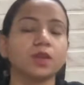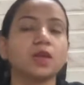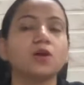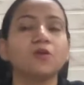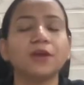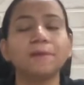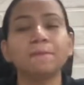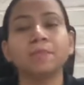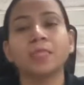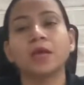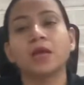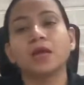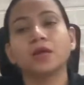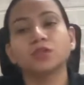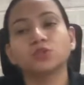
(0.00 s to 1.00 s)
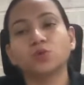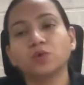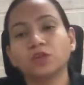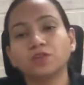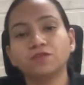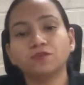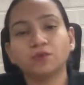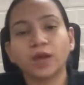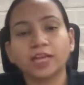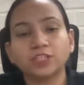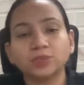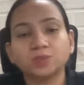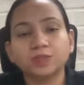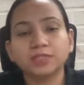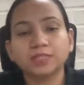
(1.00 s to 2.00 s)
Okay. So if
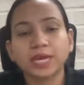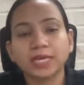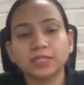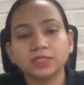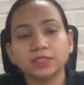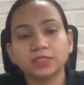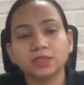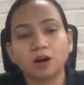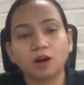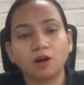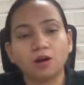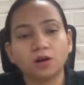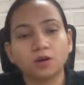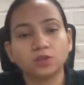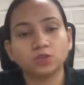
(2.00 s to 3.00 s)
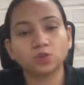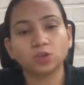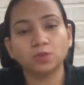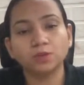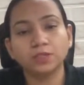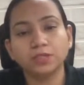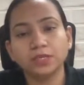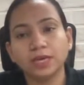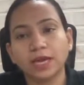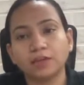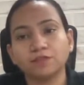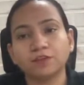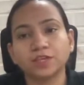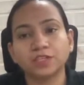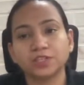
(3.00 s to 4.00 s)
H plus ion solubility,
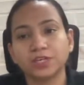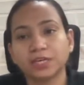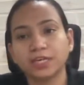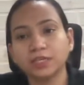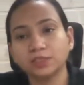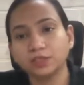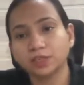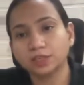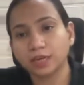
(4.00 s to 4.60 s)
if I relate,